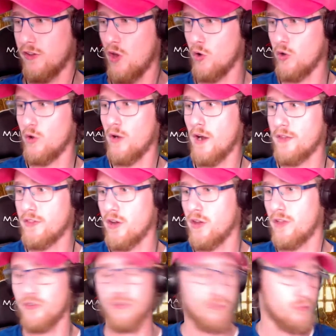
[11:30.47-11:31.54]
logo right there.
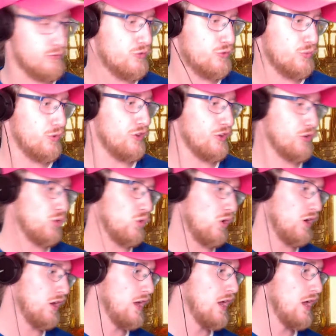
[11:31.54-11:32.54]
It's really cool.